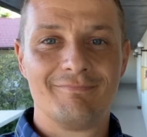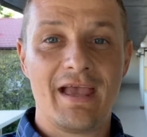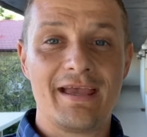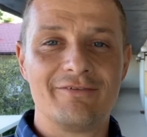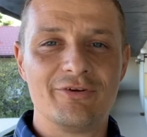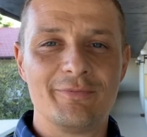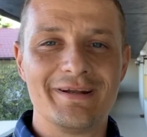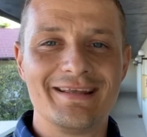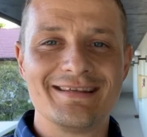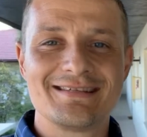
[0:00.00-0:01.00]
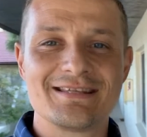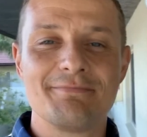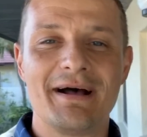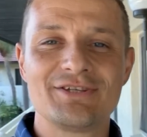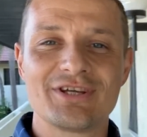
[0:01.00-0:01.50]
Hey everybody, this is
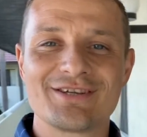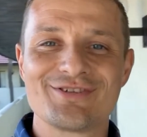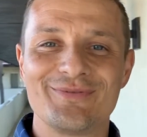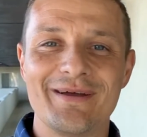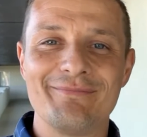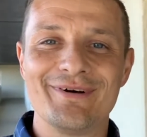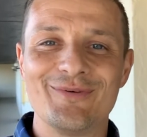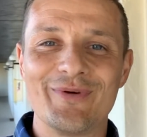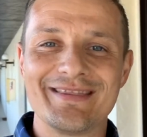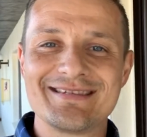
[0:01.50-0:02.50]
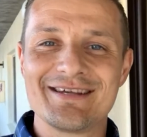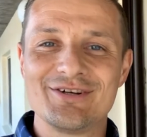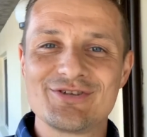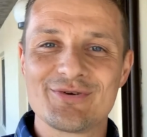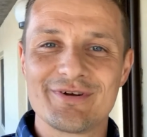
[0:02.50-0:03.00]
Maciek Zaremba with
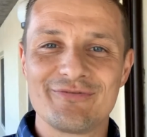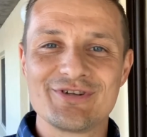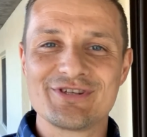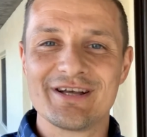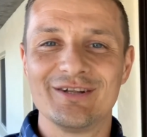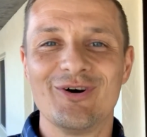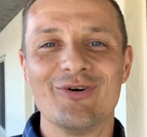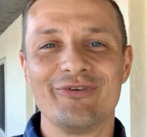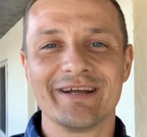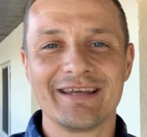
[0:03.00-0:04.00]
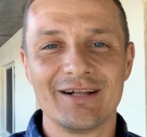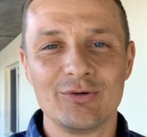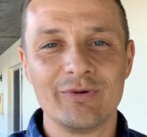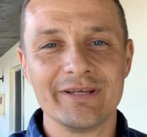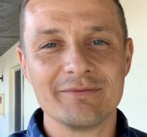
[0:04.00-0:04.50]
Sarasota for Sale over at Keller
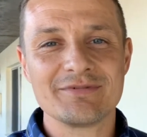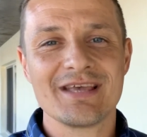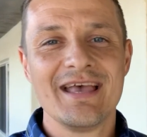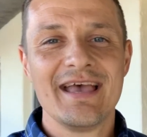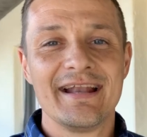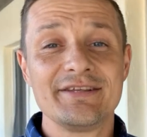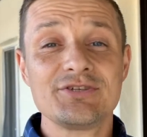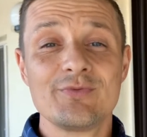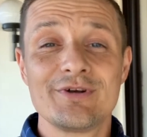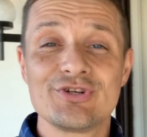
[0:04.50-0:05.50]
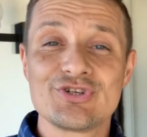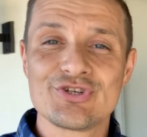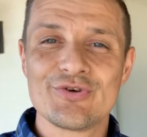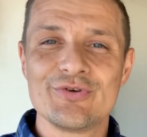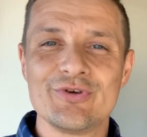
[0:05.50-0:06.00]
Williams, and I just wanted to
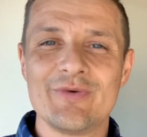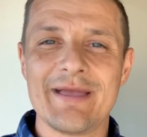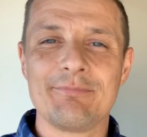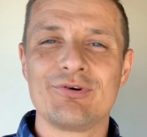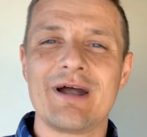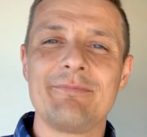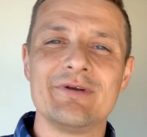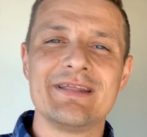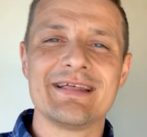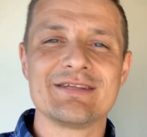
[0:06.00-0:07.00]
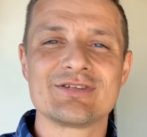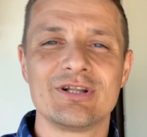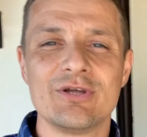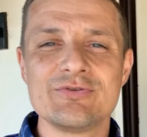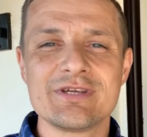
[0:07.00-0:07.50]
show you a property that is
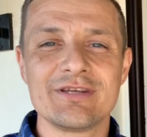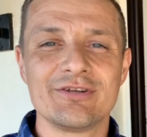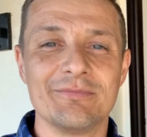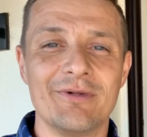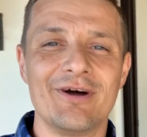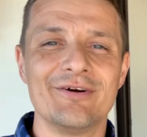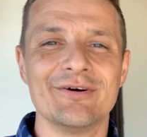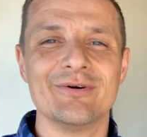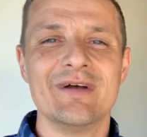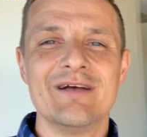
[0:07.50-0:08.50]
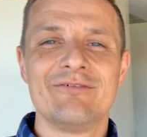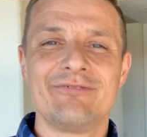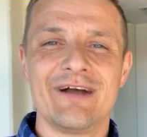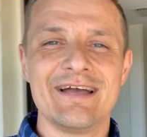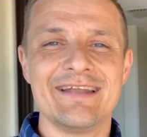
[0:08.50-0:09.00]
closing tomorrow,
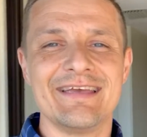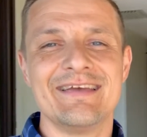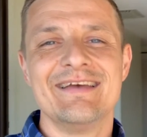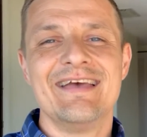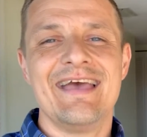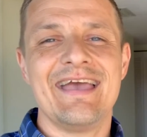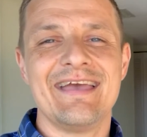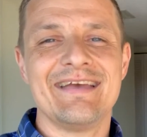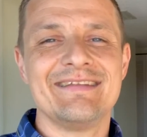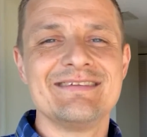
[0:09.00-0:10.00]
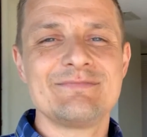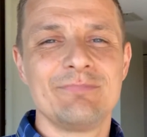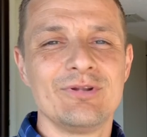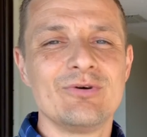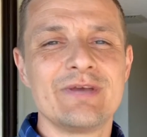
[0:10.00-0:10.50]
Friday, and this
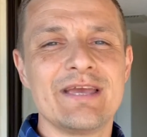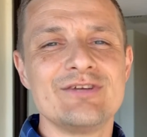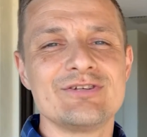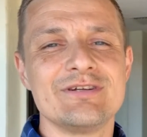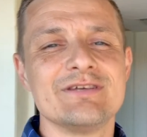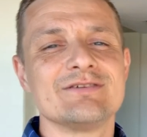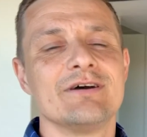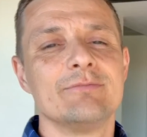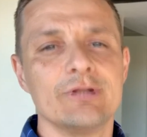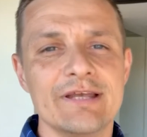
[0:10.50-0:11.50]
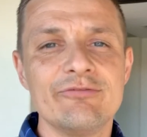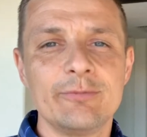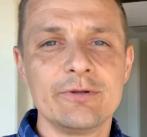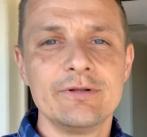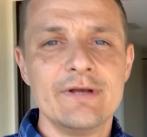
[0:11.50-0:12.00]
location is
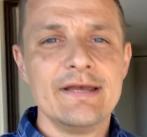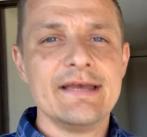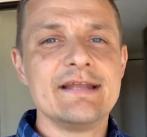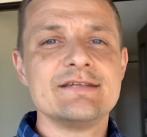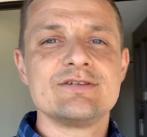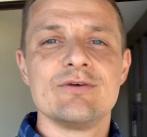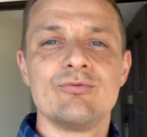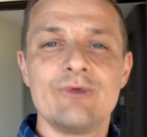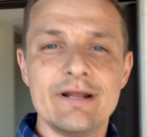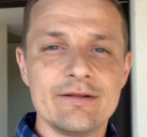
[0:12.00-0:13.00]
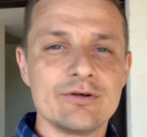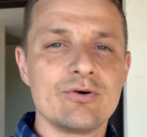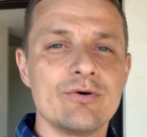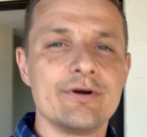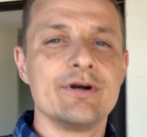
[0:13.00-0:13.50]
unbelievable. It is right on the
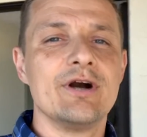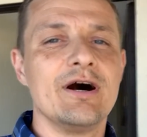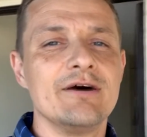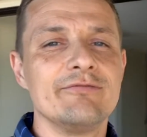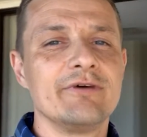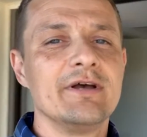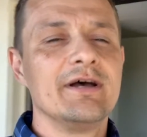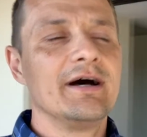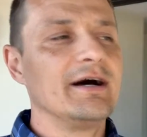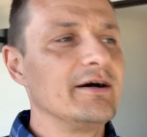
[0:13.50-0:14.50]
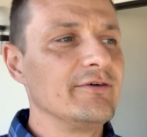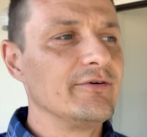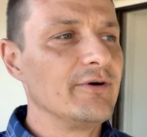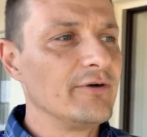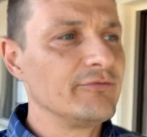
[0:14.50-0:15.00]
corner of, uh,
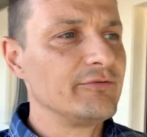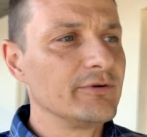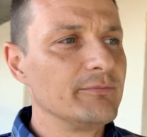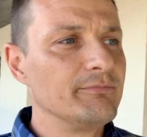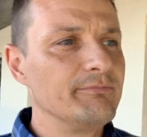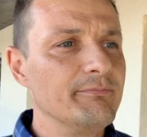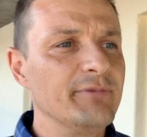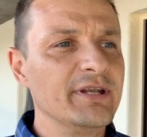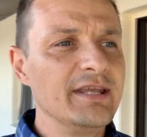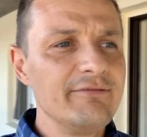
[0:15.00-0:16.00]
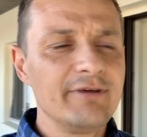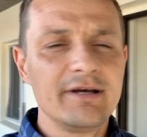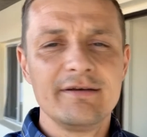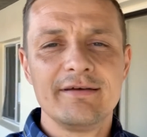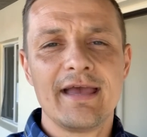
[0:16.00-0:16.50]
of uh,
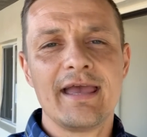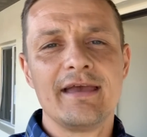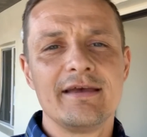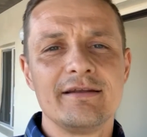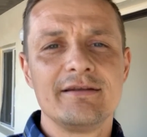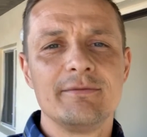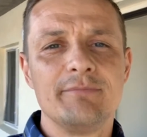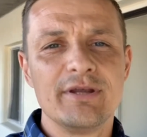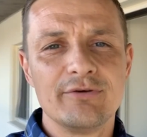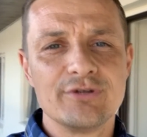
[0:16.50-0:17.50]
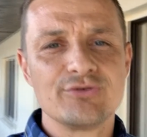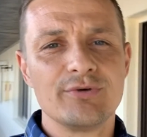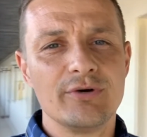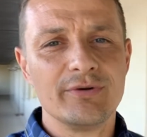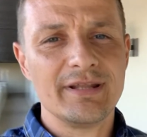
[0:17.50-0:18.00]
Beneva and Bee Ridge
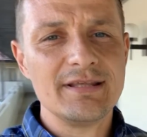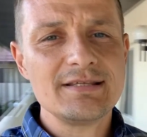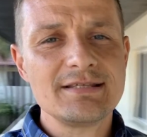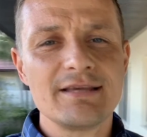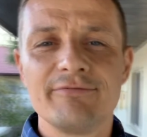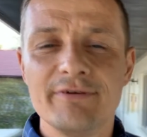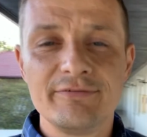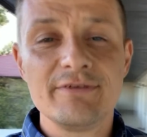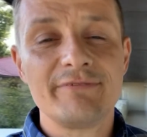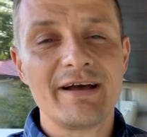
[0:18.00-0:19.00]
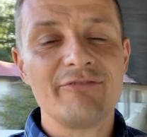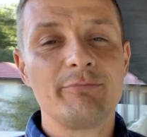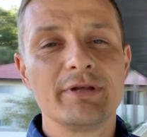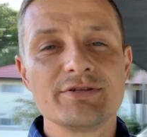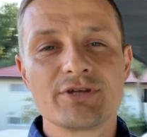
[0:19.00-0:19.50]
Road, and this is a
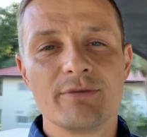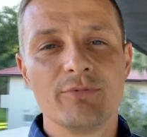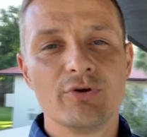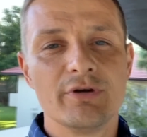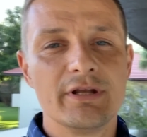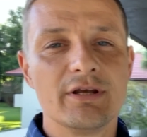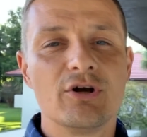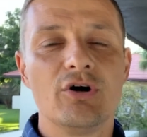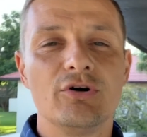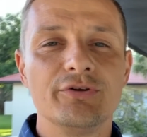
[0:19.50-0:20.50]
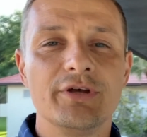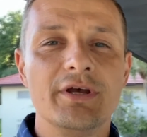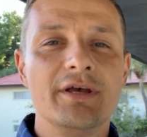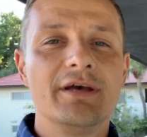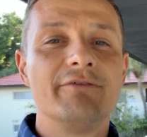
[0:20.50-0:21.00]
fifty-five plus community called
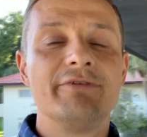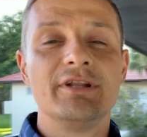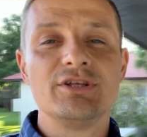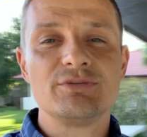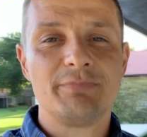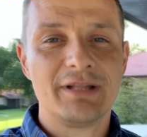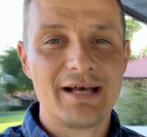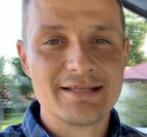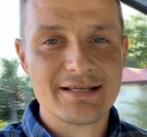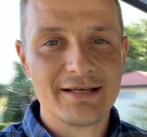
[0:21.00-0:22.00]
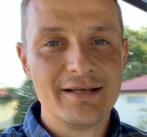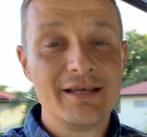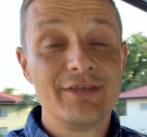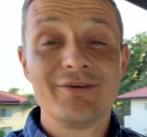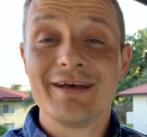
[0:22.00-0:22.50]
Village Plaza.
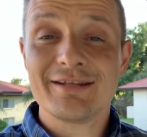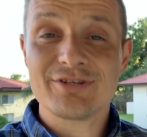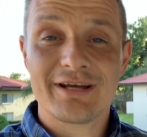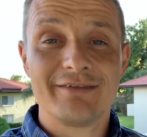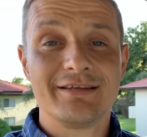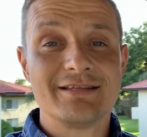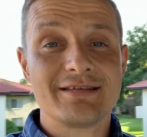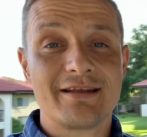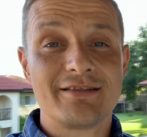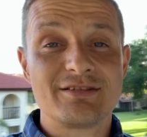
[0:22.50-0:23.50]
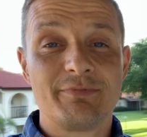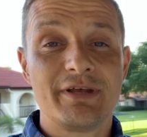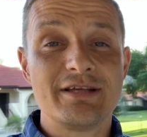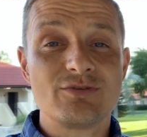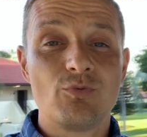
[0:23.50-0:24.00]
You gotta check out the inside of this
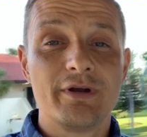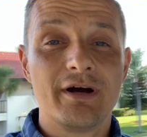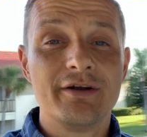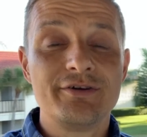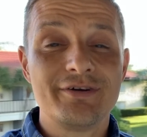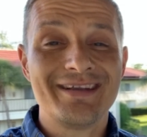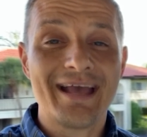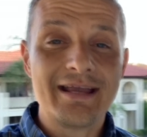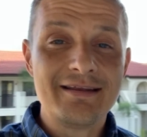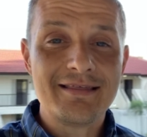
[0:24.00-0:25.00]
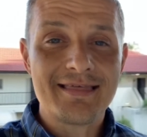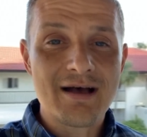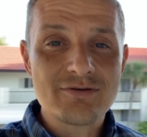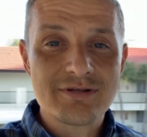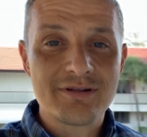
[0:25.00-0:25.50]
place, what under ninety
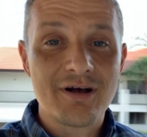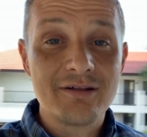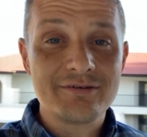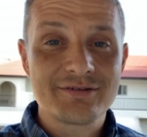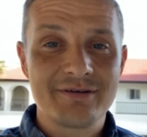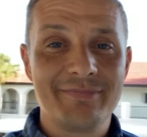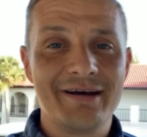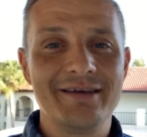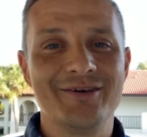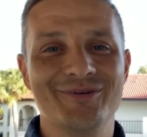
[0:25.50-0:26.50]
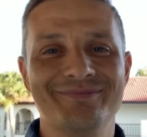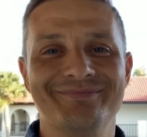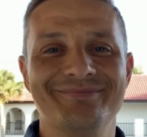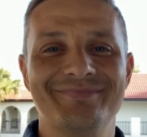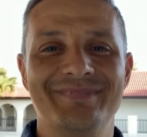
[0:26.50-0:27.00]
thousand dollars can buy you.
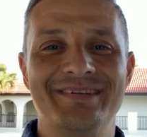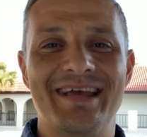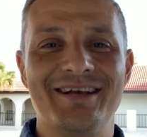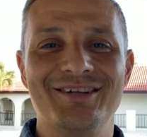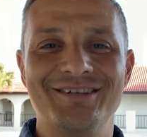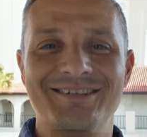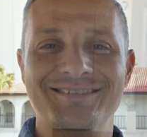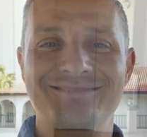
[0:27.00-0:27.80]
Take a look.